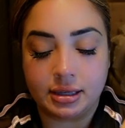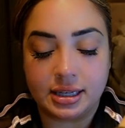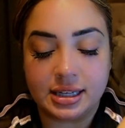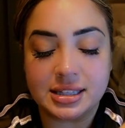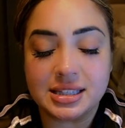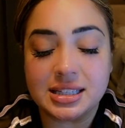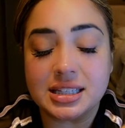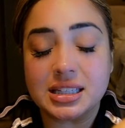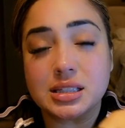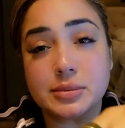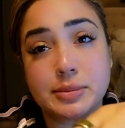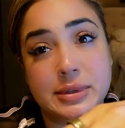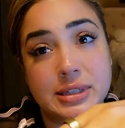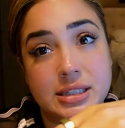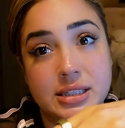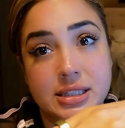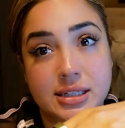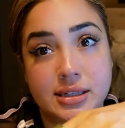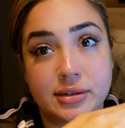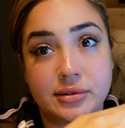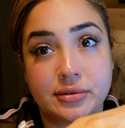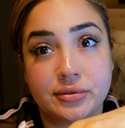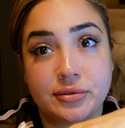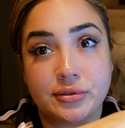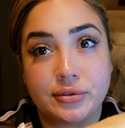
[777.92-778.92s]
It's
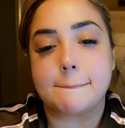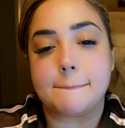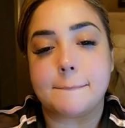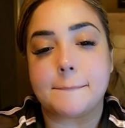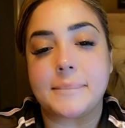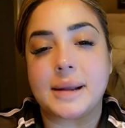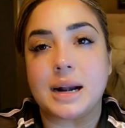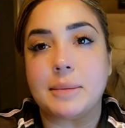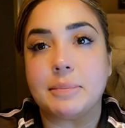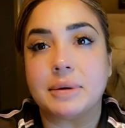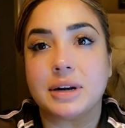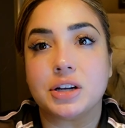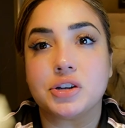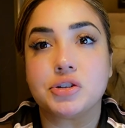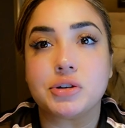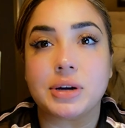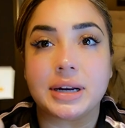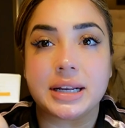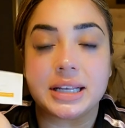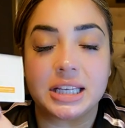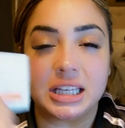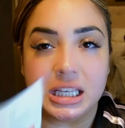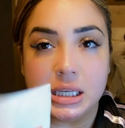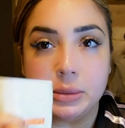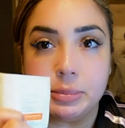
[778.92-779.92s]
expensive, but I'm gonna try
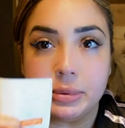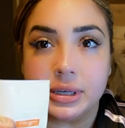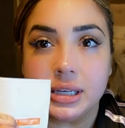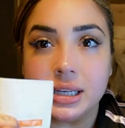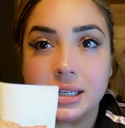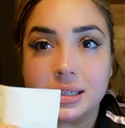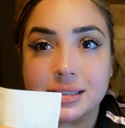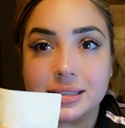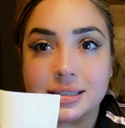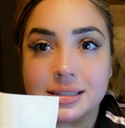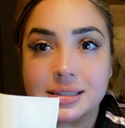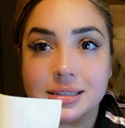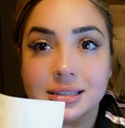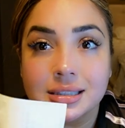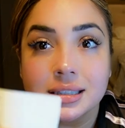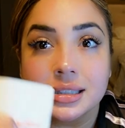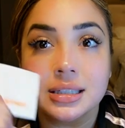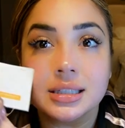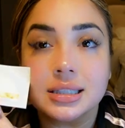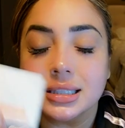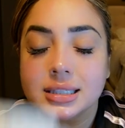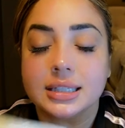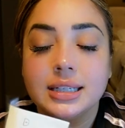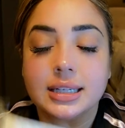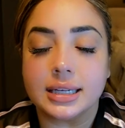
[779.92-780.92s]
to keep it
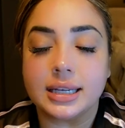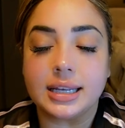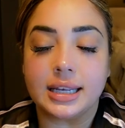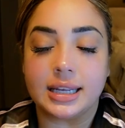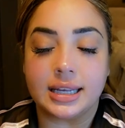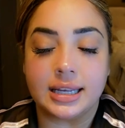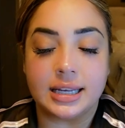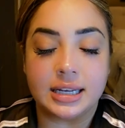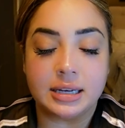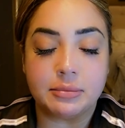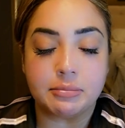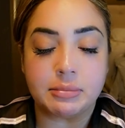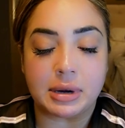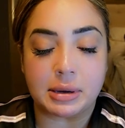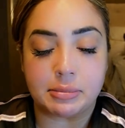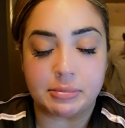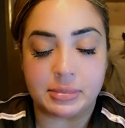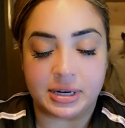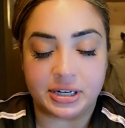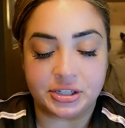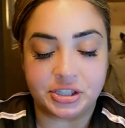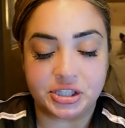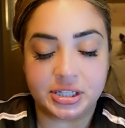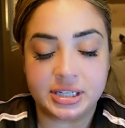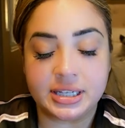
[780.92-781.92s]
in my
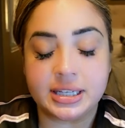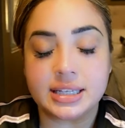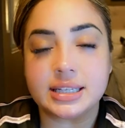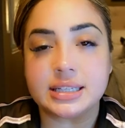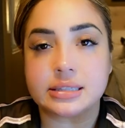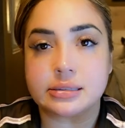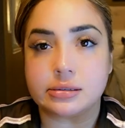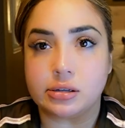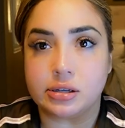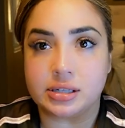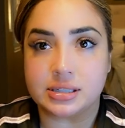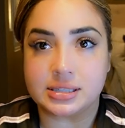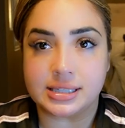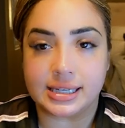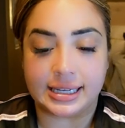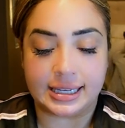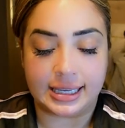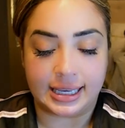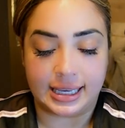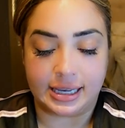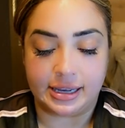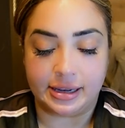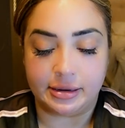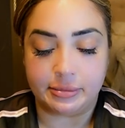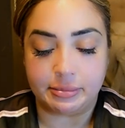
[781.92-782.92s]
budget as long as I
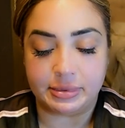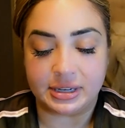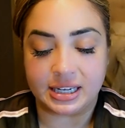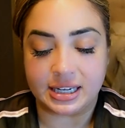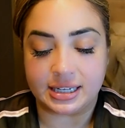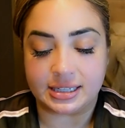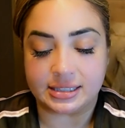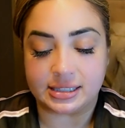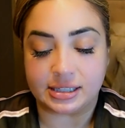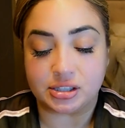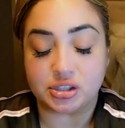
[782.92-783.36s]
can because I